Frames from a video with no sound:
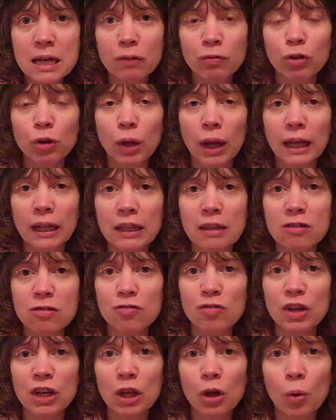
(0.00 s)
if you like this
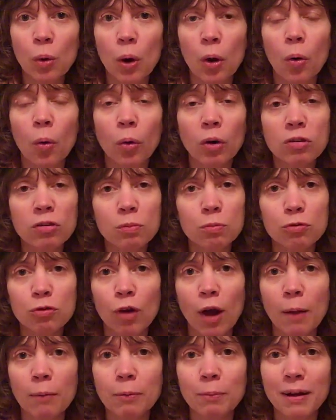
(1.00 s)
video or
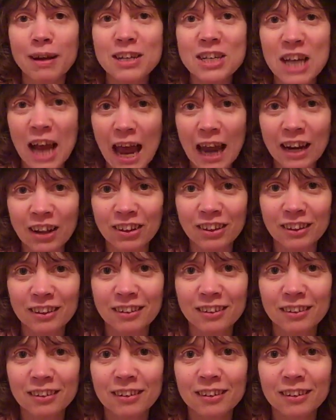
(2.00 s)
subscribe to my channel.